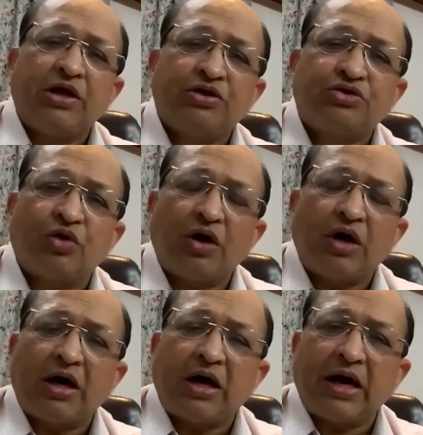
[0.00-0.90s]
So,
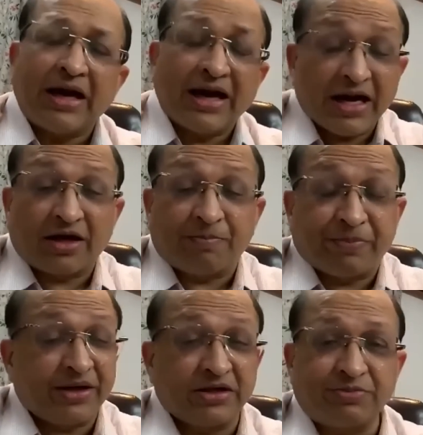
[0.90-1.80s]
and I'll
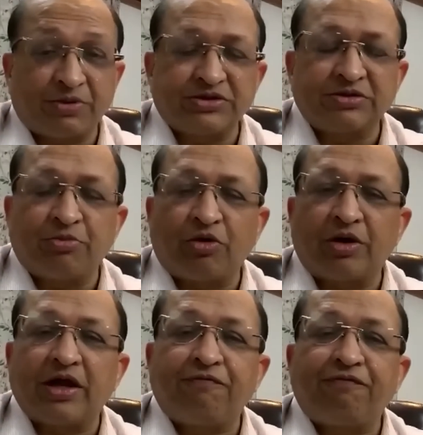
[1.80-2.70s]
repeat this because it's
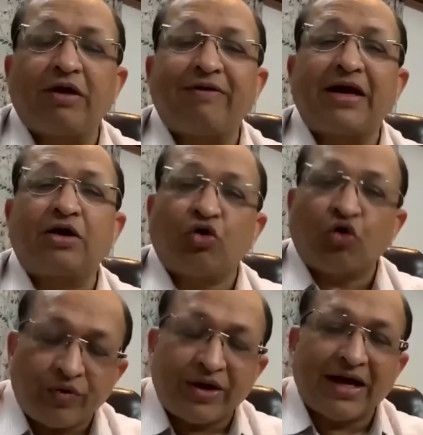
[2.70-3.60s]
important. If you have had
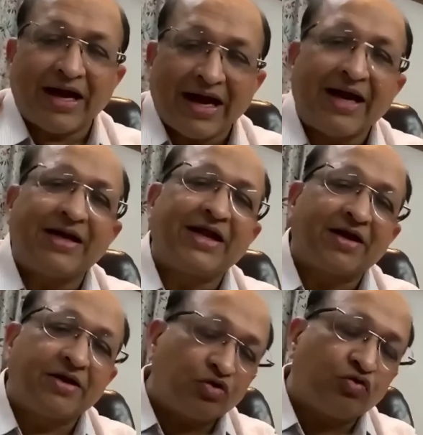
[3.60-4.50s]
COVID and
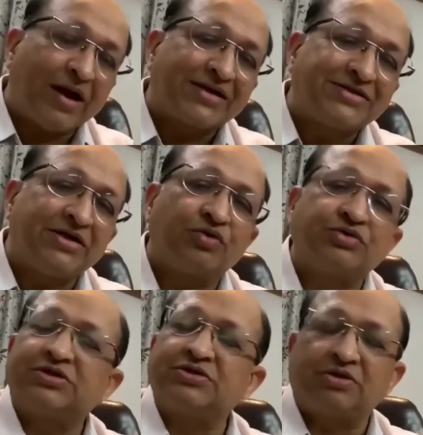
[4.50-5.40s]
taken 2 vaccine
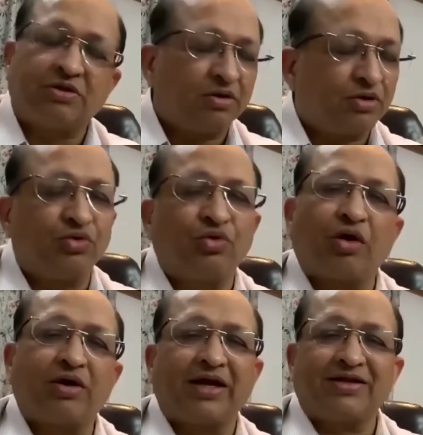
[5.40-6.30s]
doses, do
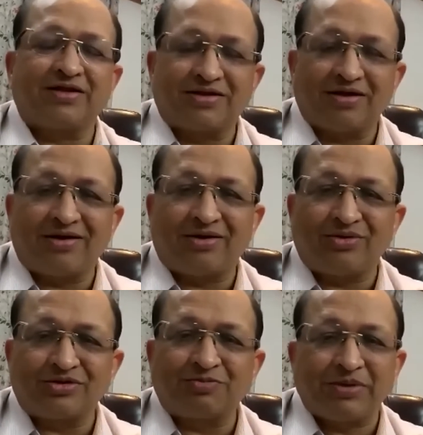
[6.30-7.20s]
not take the 3rd
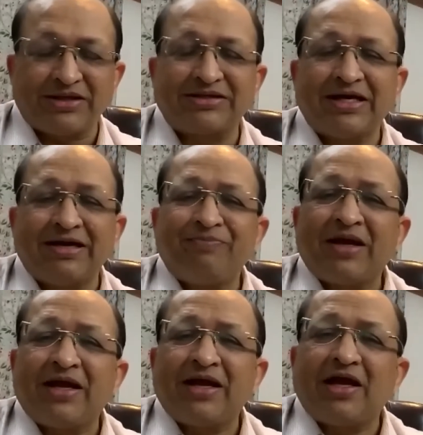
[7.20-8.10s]
dose, please.
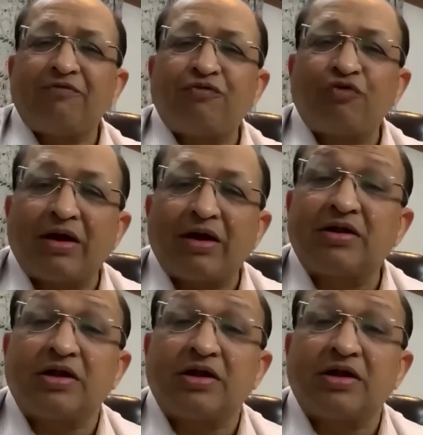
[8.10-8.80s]
If you the